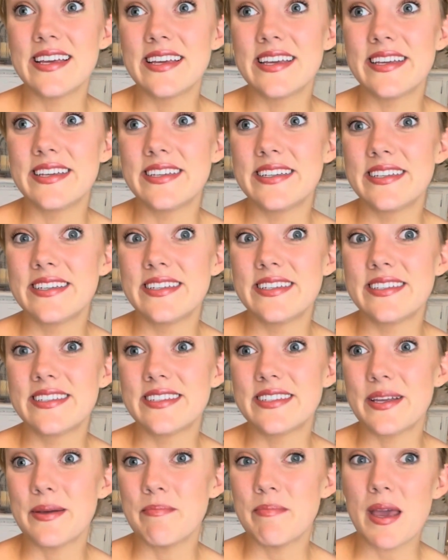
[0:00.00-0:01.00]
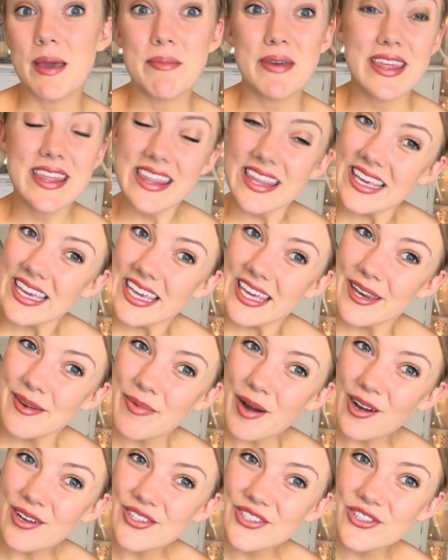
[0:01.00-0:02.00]
is maybe
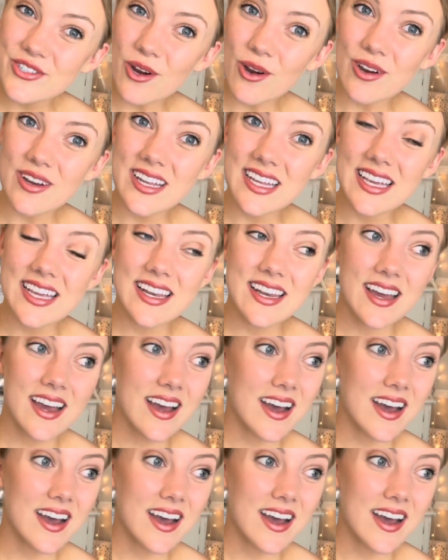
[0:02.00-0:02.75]
thinking about starting